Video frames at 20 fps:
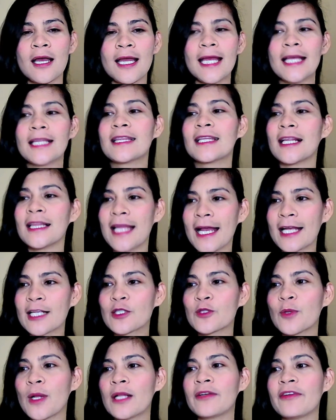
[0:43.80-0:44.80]

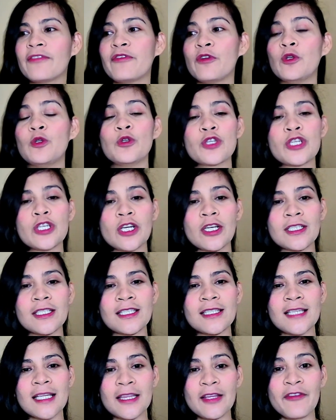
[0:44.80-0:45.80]
intellectual revolutions
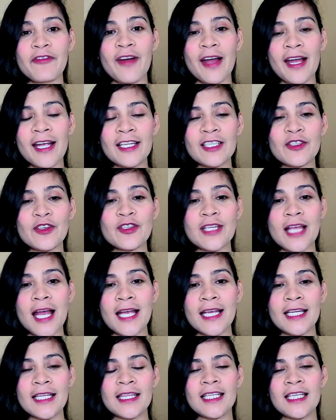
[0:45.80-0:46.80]
that define
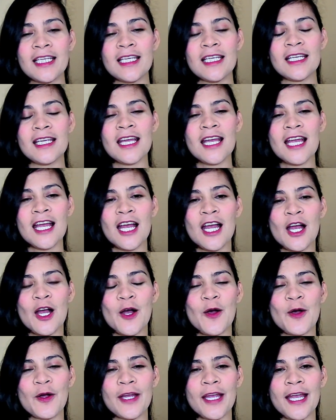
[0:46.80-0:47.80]
society.
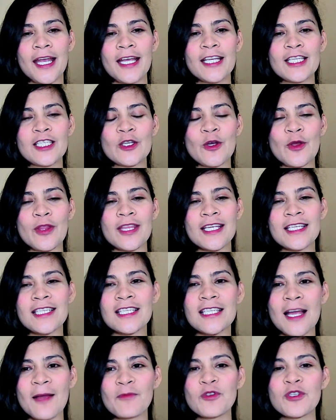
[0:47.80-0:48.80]
Okay, so this
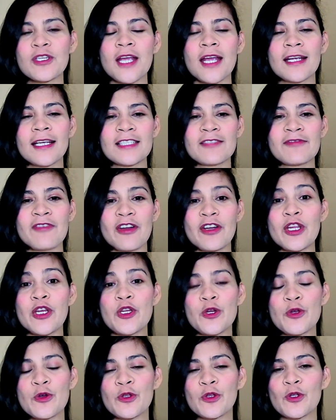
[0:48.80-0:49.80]
subject is very
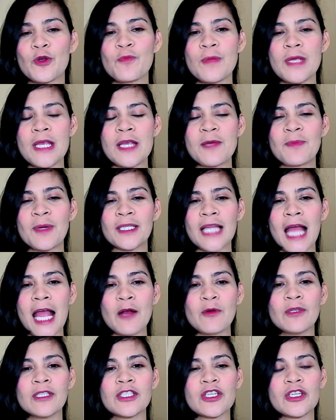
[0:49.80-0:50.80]
new to me, but I
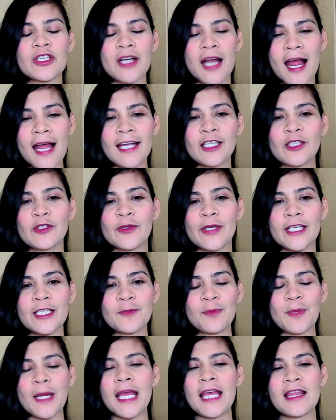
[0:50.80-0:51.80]
will try to
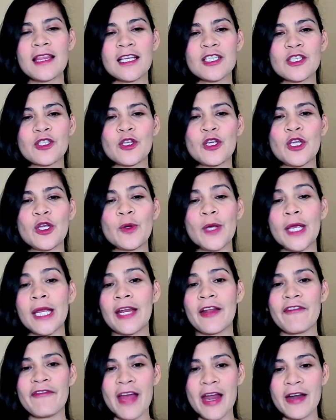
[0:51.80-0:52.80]
explain this to you in
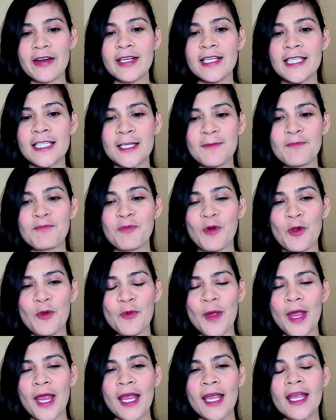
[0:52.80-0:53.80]
a very simple
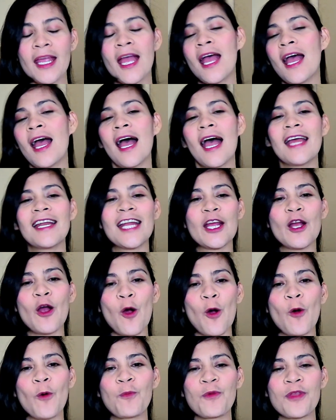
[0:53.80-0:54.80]
way, and I
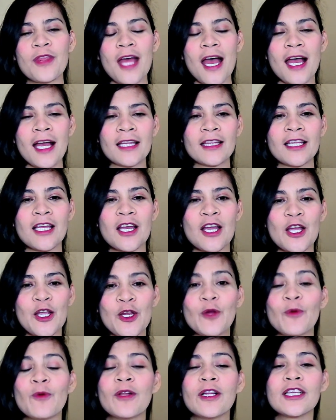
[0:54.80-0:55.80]
hope that
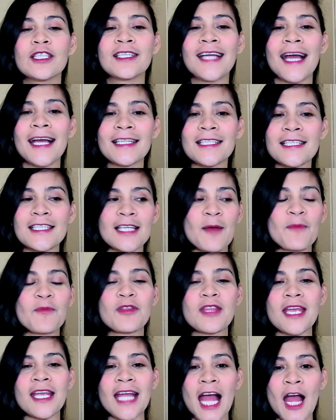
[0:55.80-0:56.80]
you will get
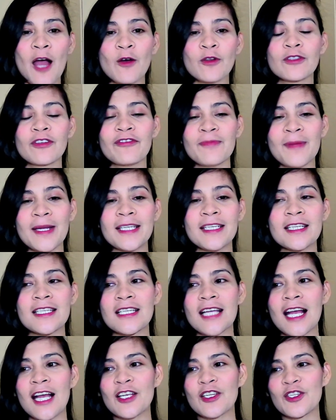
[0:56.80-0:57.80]
something out of my
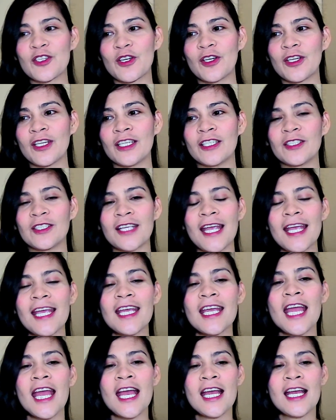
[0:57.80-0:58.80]
discussion.
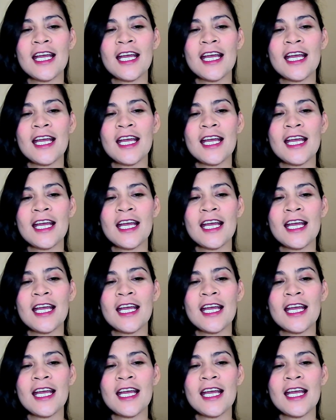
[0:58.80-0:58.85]
Okay,